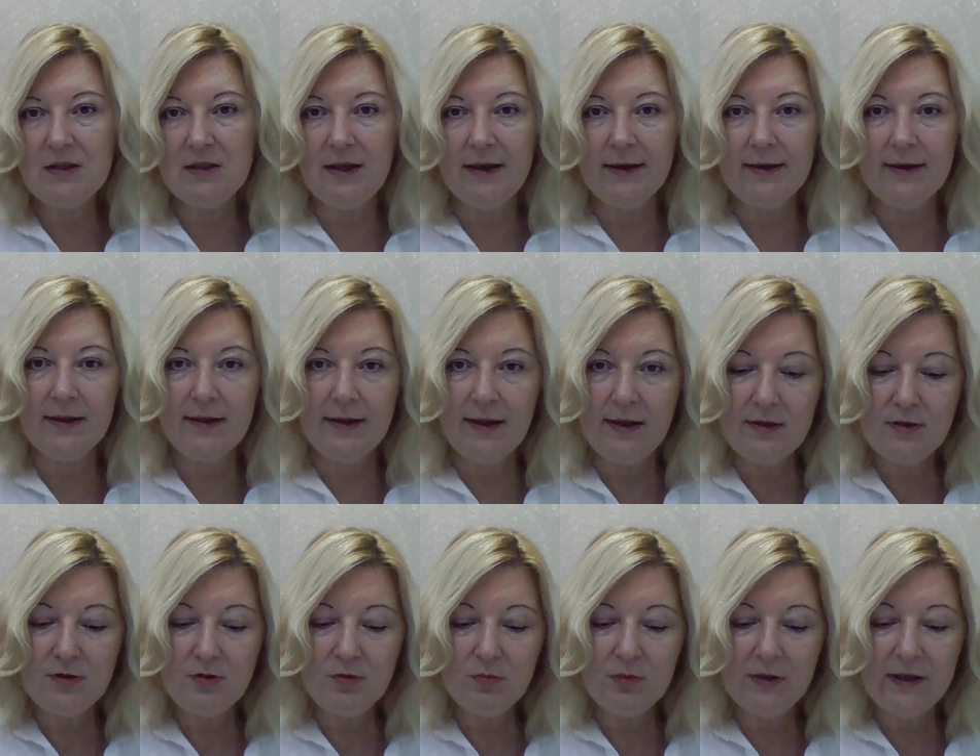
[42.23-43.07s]
like
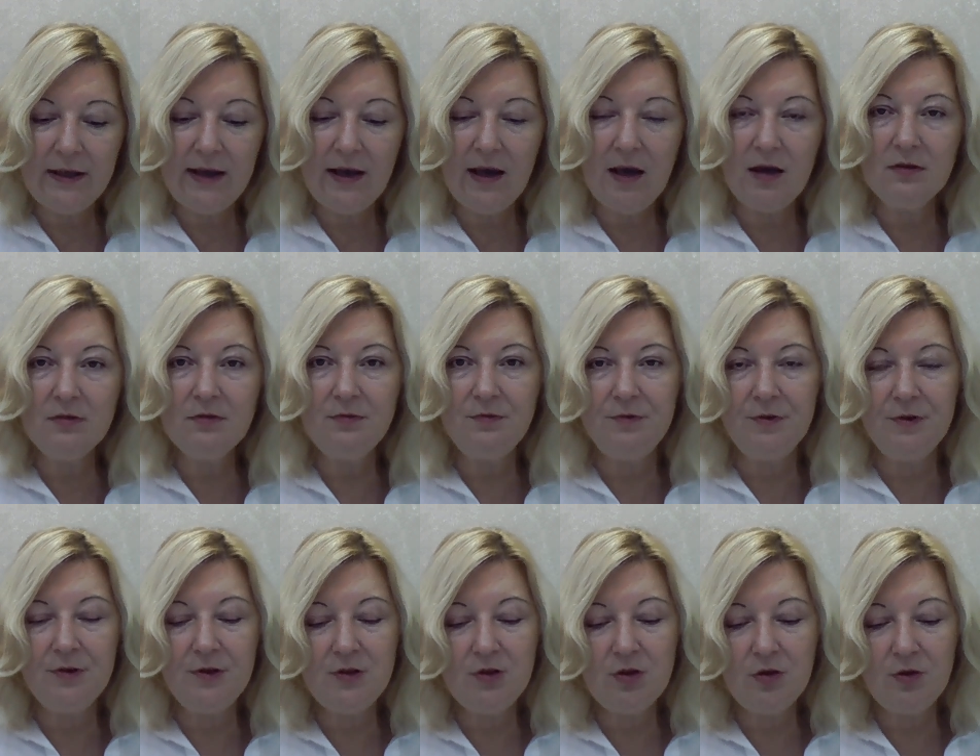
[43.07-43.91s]
classroom layout,
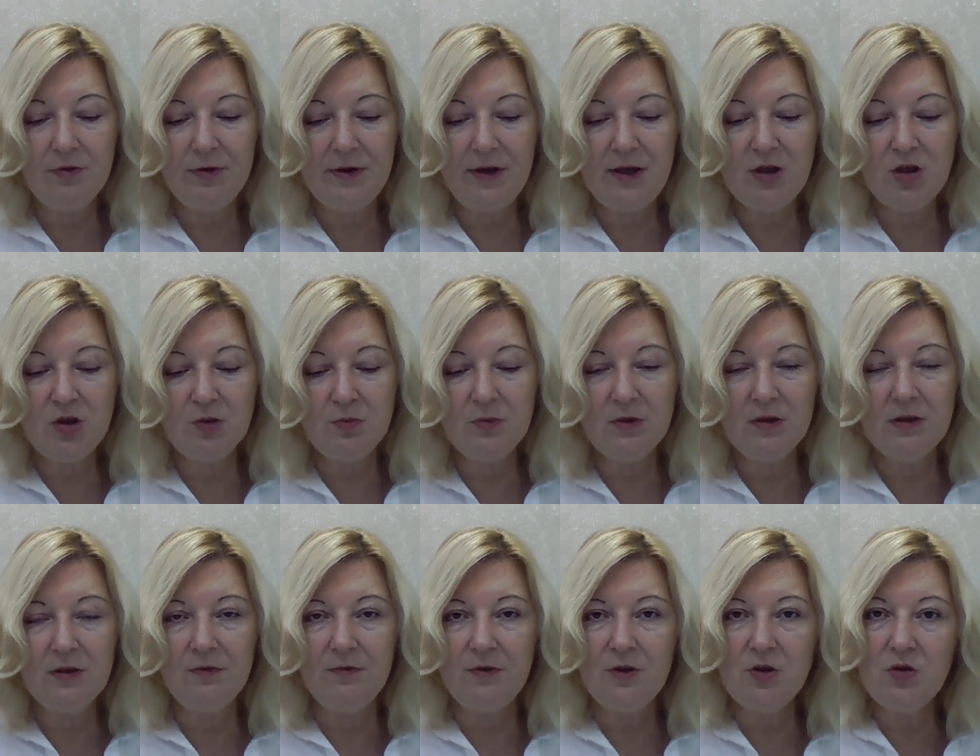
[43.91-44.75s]
furniture
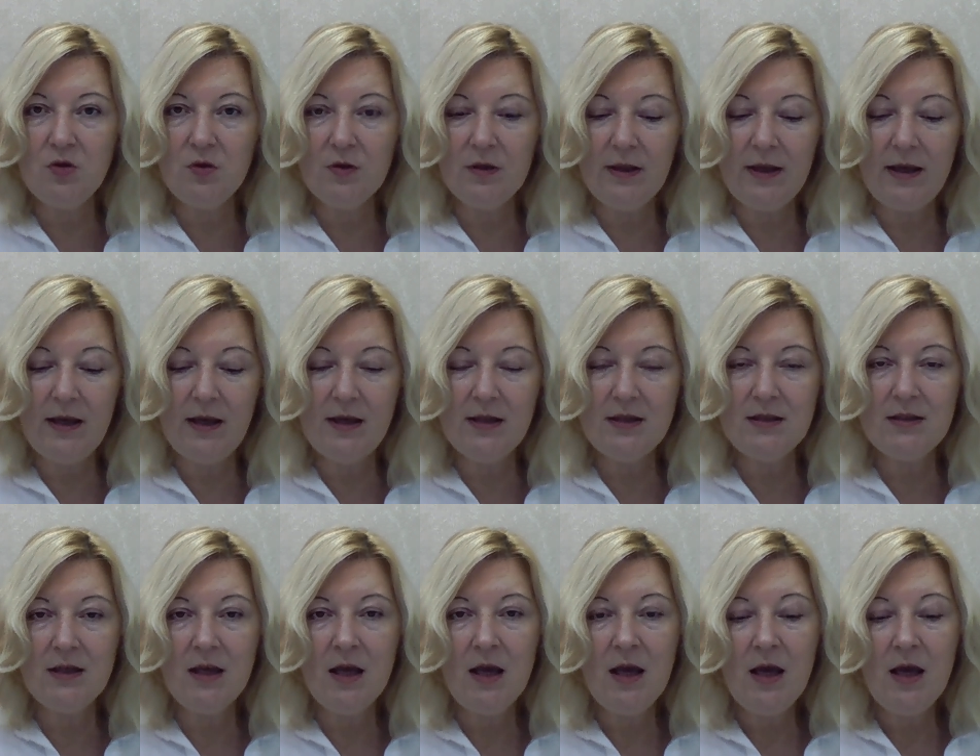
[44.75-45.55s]
arrangement, visual aids,